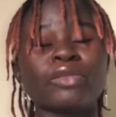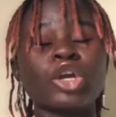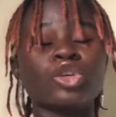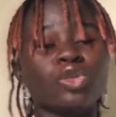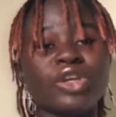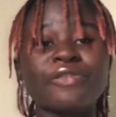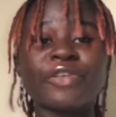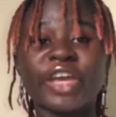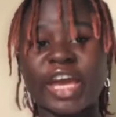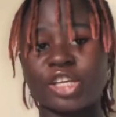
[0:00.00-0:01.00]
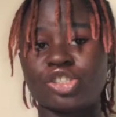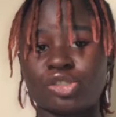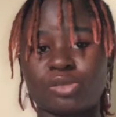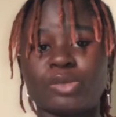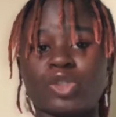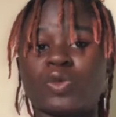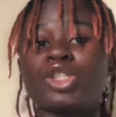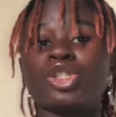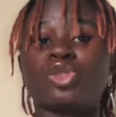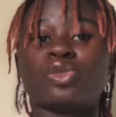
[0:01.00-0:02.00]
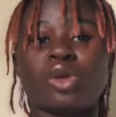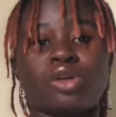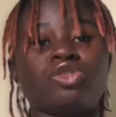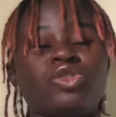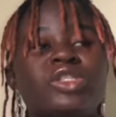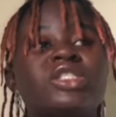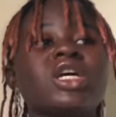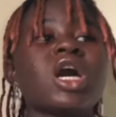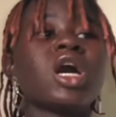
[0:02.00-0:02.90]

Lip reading: unification between the two countries.